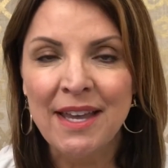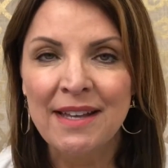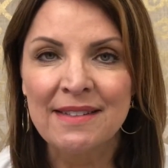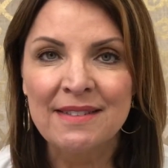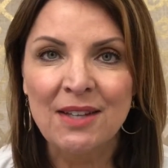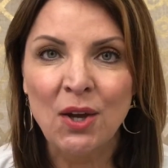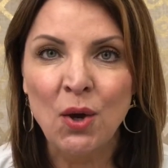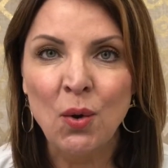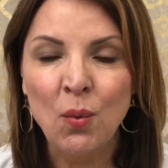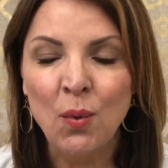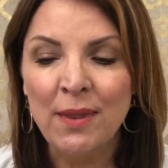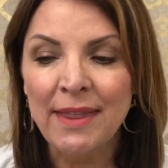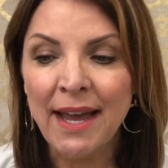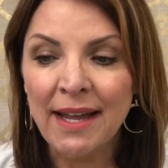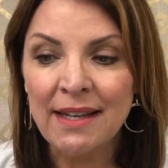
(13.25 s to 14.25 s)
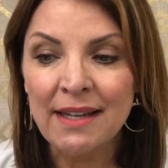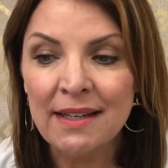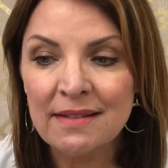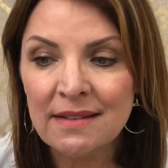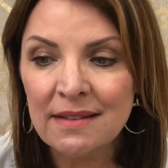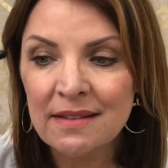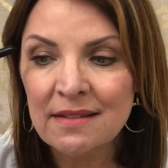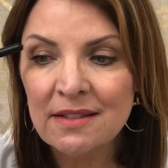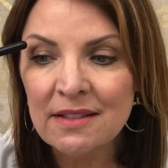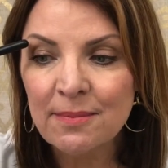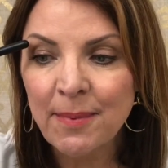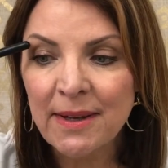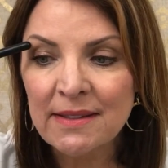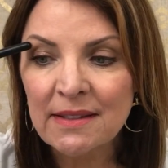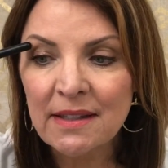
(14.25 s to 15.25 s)
So what that is, is just
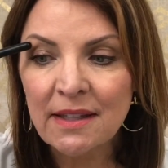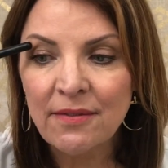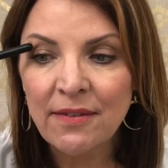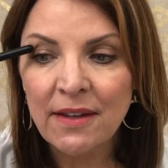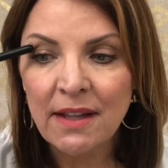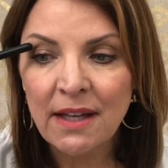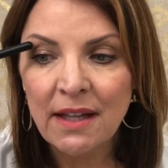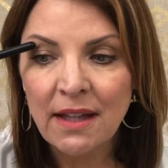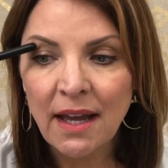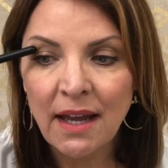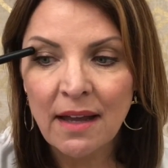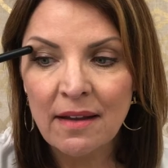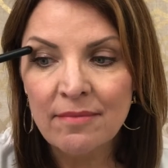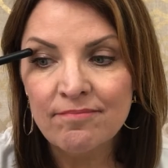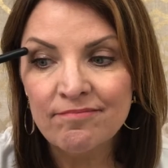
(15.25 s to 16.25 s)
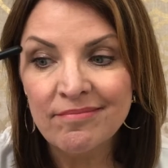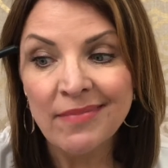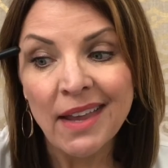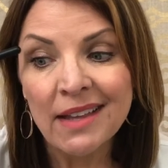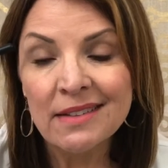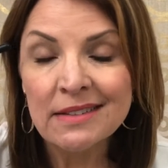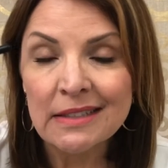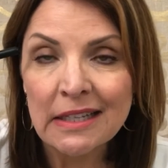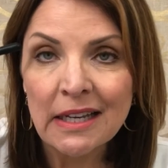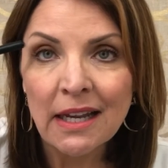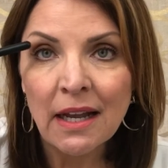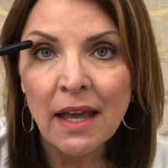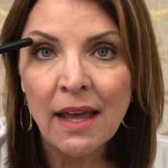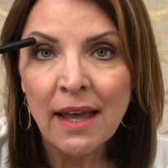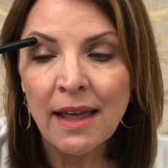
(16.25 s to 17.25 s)
basically feeling like and
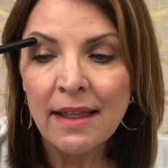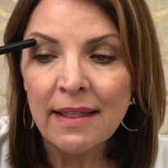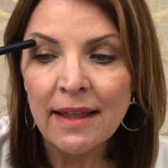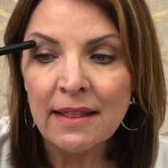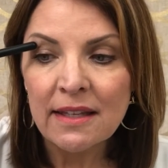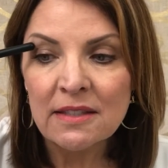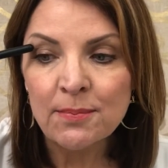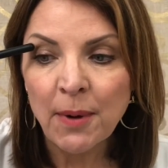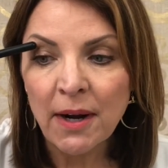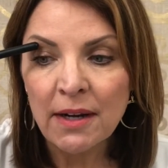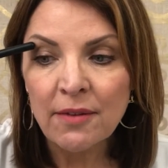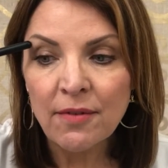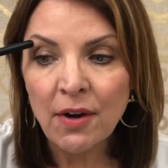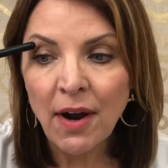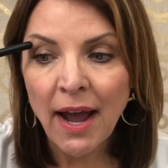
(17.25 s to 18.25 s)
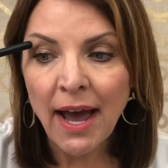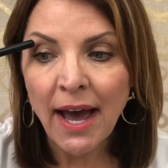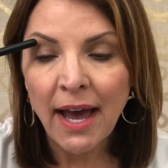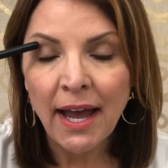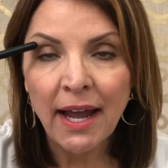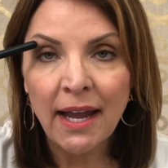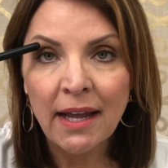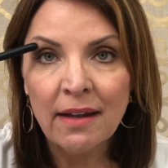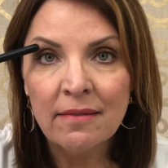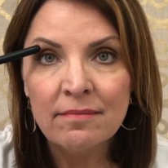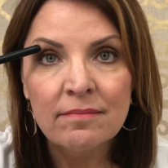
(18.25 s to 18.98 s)
seeing that this part of your eye